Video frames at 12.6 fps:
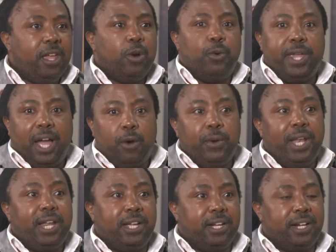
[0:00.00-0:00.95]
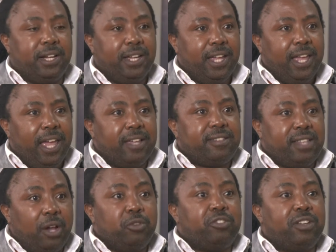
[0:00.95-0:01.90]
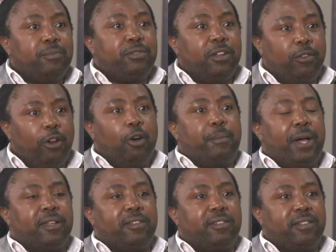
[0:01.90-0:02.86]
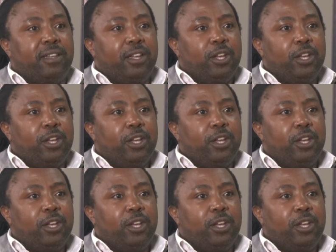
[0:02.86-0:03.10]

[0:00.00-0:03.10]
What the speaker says: we are willing as township developers